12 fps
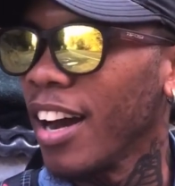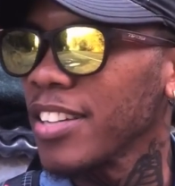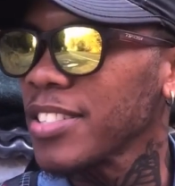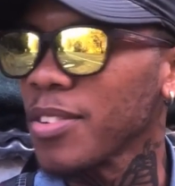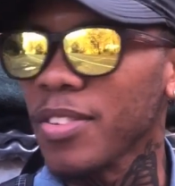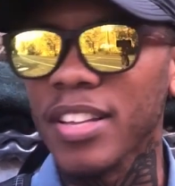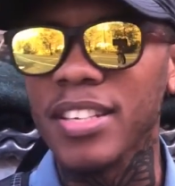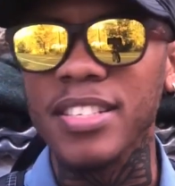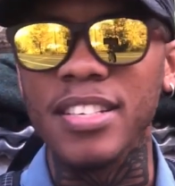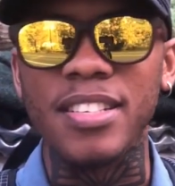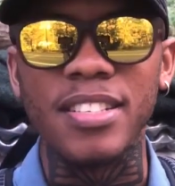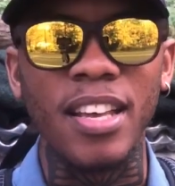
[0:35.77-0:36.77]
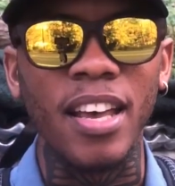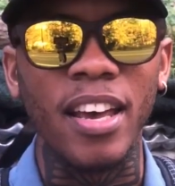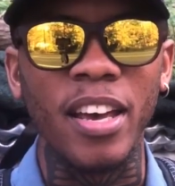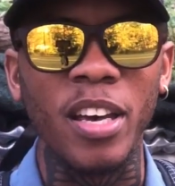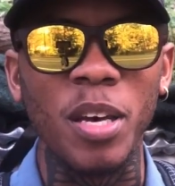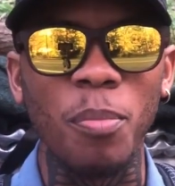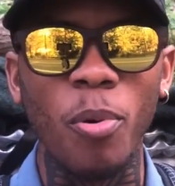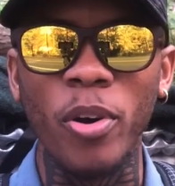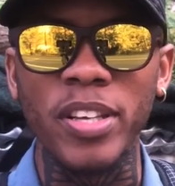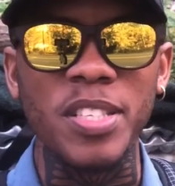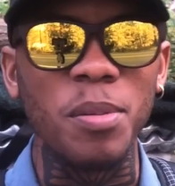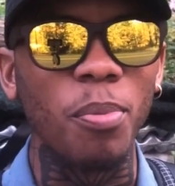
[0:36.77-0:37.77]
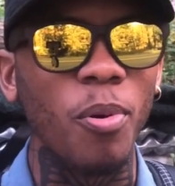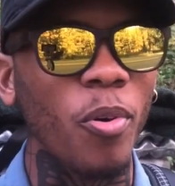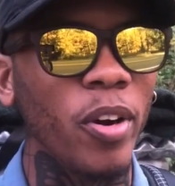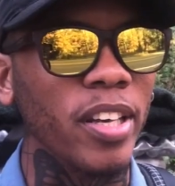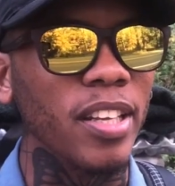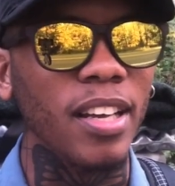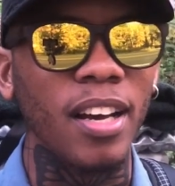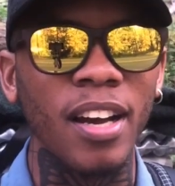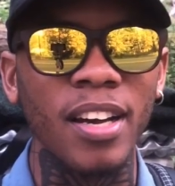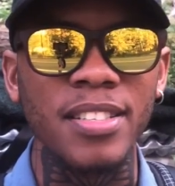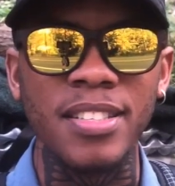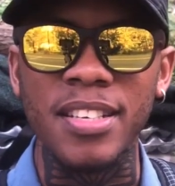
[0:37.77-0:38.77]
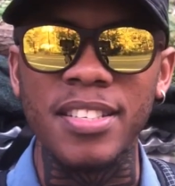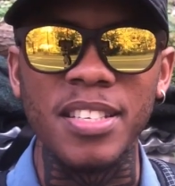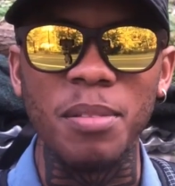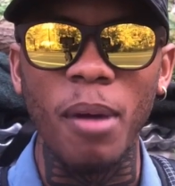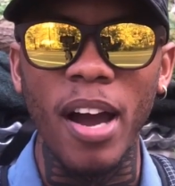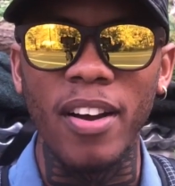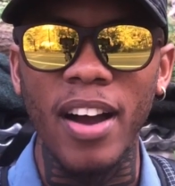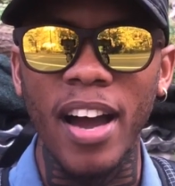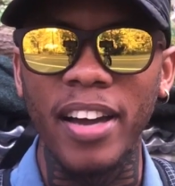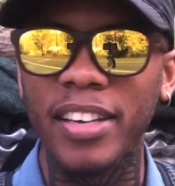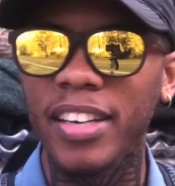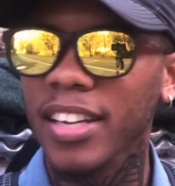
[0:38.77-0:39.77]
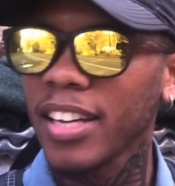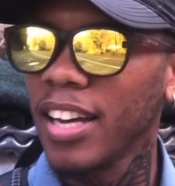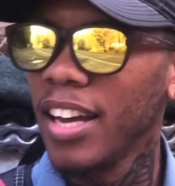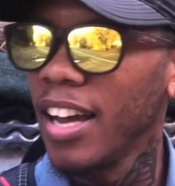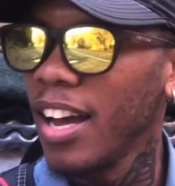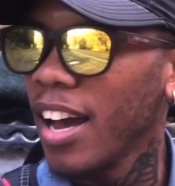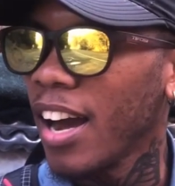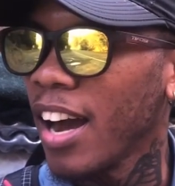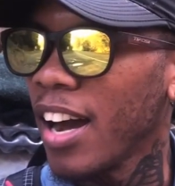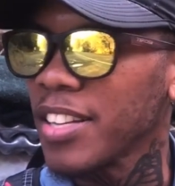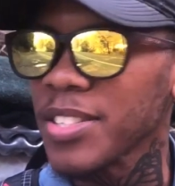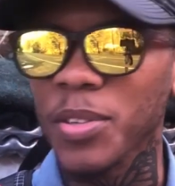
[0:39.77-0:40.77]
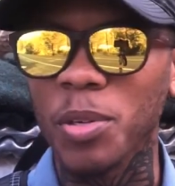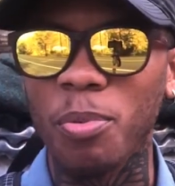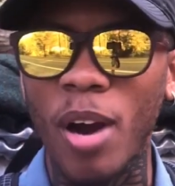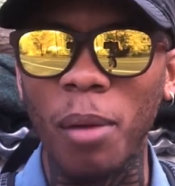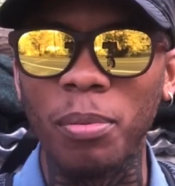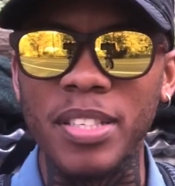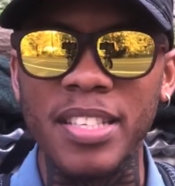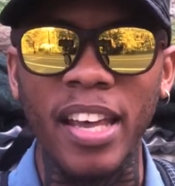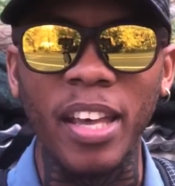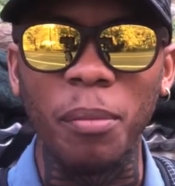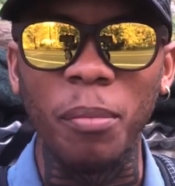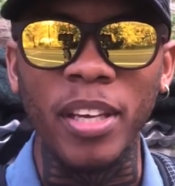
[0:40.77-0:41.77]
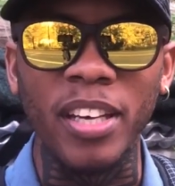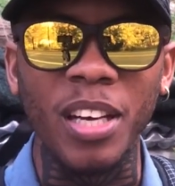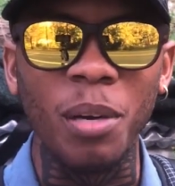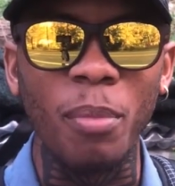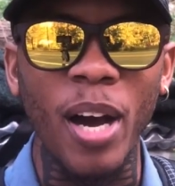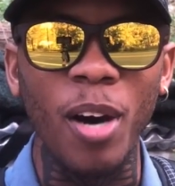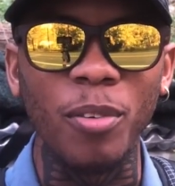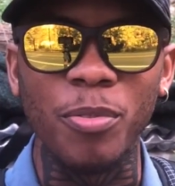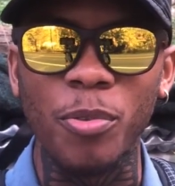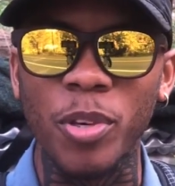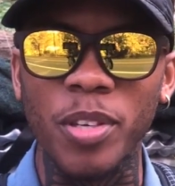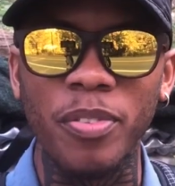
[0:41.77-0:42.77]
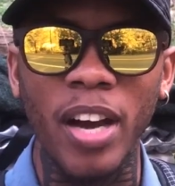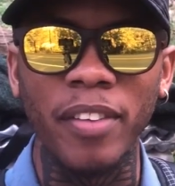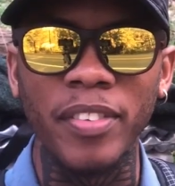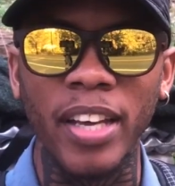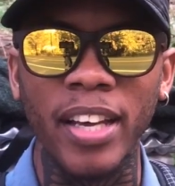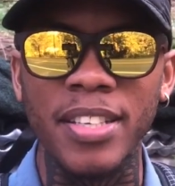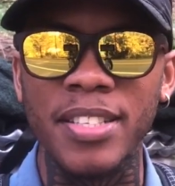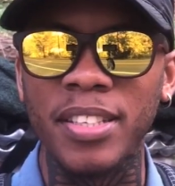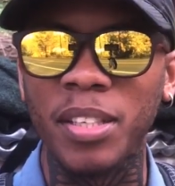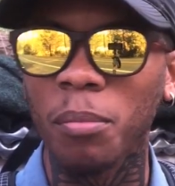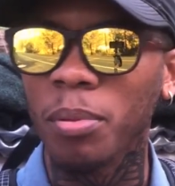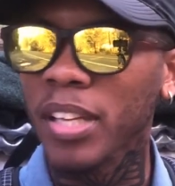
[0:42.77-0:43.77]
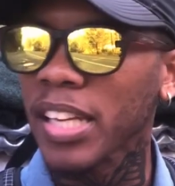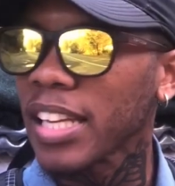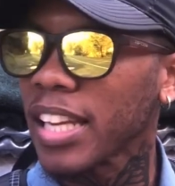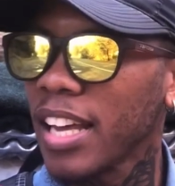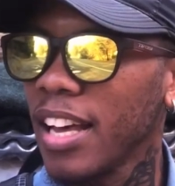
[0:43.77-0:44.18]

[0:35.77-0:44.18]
So this is a point-to-point 60-mile hike. So it'll probably take me about 4 to 5 days to complete.